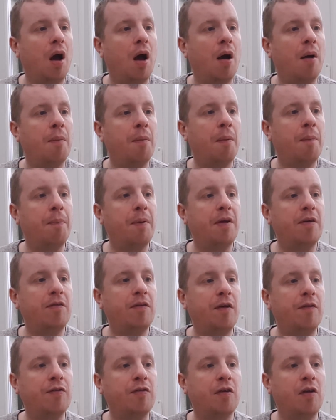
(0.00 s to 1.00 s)
Um,
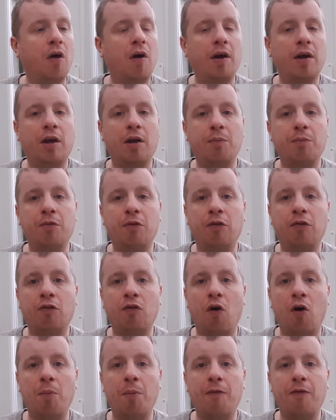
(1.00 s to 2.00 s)
please give us a like and
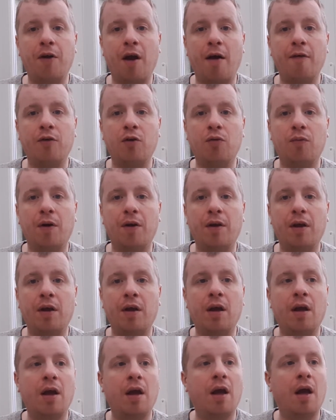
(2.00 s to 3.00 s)
subscribe if you haven't
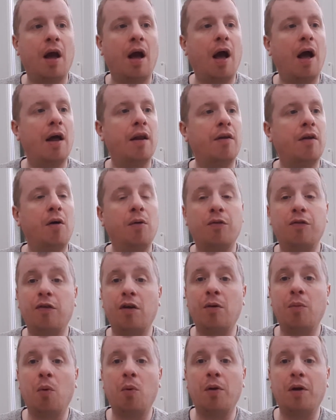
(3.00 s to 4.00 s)
already, and I'll
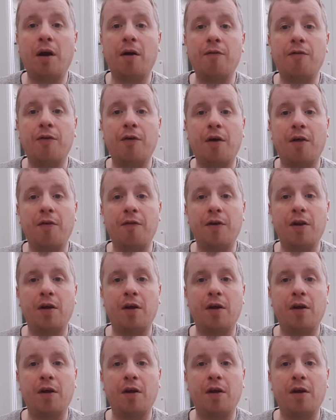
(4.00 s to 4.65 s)
see you all again for another